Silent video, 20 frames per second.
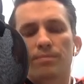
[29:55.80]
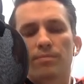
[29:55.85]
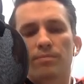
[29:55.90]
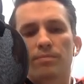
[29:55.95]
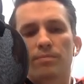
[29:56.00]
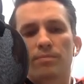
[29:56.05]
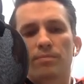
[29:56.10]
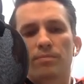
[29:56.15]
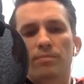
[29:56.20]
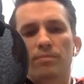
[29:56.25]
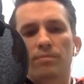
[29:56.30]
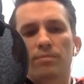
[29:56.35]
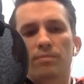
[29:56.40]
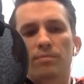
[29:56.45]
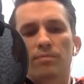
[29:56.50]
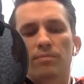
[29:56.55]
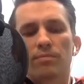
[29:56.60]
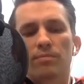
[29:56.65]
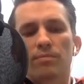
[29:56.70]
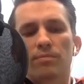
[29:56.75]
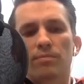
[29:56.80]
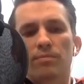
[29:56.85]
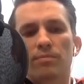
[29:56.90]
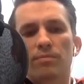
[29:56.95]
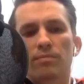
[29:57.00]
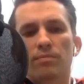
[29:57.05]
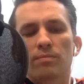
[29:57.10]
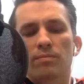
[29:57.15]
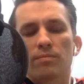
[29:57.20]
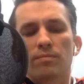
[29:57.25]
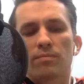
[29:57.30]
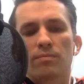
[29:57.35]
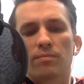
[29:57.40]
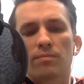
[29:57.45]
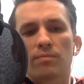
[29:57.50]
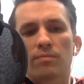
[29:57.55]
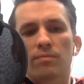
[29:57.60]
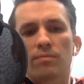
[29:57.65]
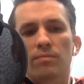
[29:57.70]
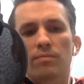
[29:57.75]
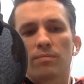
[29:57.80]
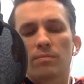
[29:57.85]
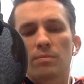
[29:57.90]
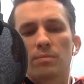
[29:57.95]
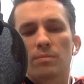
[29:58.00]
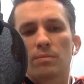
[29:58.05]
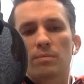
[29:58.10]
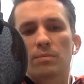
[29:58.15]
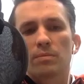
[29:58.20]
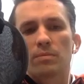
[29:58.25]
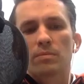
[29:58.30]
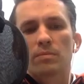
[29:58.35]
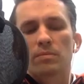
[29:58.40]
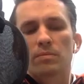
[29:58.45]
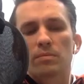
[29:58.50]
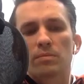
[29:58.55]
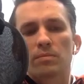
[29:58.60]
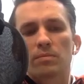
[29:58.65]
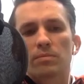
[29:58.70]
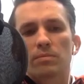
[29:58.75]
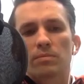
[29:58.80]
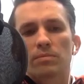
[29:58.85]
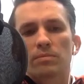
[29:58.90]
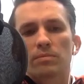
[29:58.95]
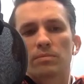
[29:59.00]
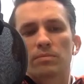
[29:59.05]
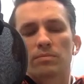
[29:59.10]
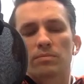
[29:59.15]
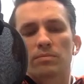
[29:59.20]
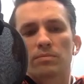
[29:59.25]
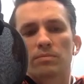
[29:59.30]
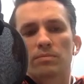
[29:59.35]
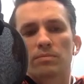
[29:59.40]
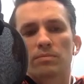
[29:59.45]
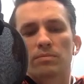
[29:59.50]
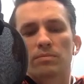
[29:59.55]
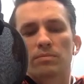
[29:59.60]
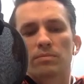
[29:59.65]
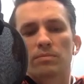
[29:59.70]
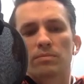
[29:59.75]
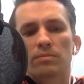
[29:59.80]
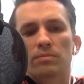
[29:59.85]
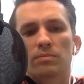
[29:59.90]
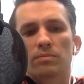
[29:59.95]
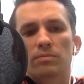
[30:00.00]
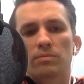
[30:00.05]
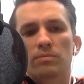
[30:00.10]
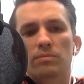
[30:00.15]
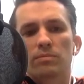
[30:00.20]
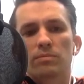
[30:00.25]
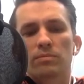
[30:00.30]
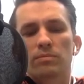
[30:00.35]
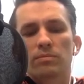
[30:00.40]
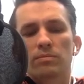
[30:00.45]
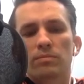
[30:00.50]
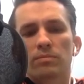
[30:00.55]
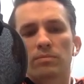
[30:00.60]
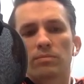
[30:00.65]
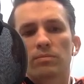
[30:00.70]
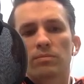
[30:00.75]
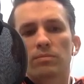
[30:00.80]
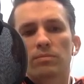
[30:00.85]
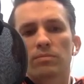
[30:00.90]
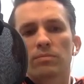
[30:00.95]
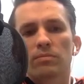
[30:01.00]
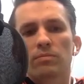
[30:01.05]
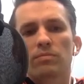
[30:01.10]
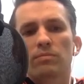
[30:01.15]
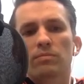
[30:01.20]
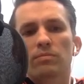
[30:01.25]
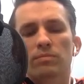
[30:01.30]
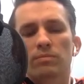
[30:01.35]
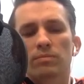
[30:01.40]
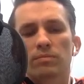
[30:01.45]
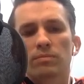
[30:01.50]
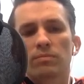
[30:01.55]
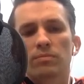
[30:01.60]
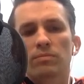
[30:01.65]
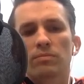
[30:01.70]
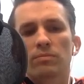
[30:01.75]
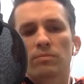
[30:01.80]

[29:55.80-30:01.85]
No words are spoken by the person on screen.